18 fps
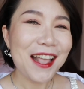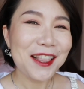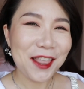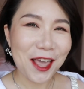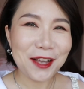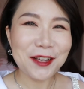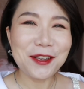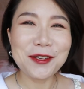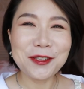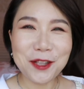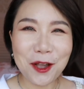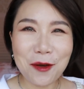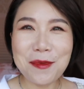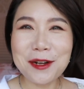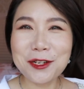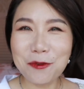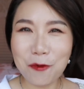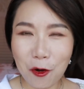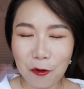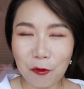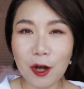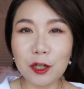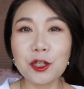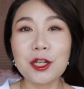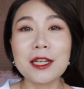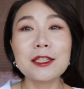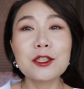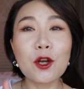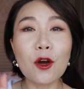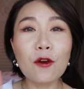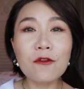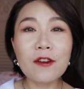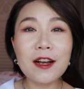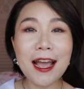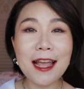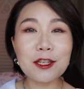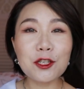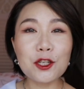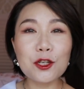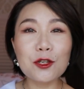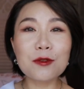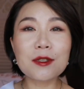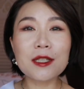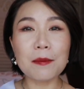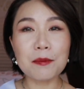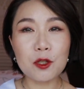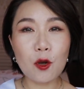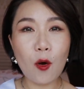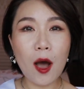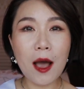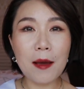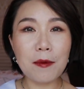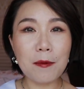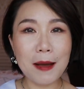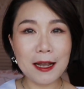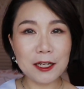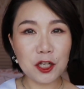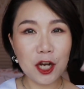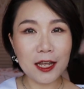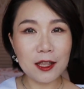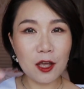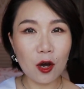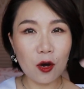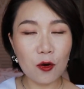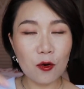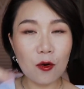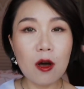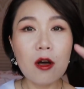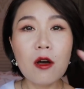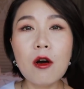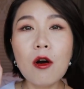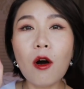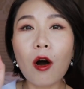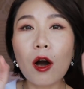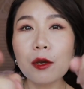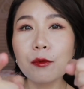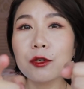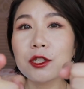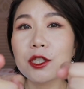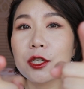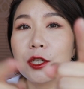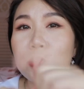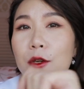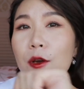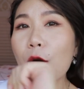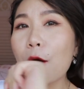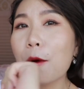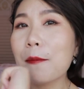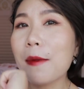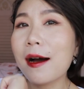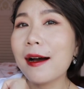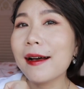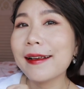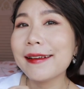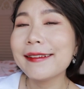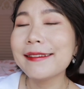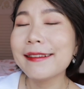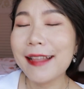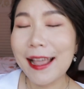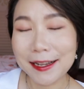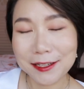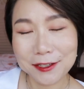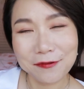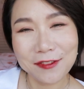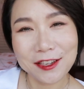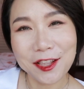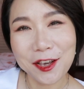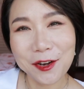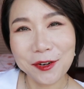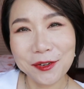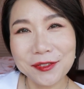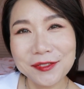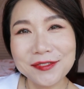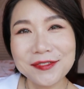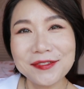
Thank you so much for watching. Don't forget to subscribe to my channel. I will see you on my next video.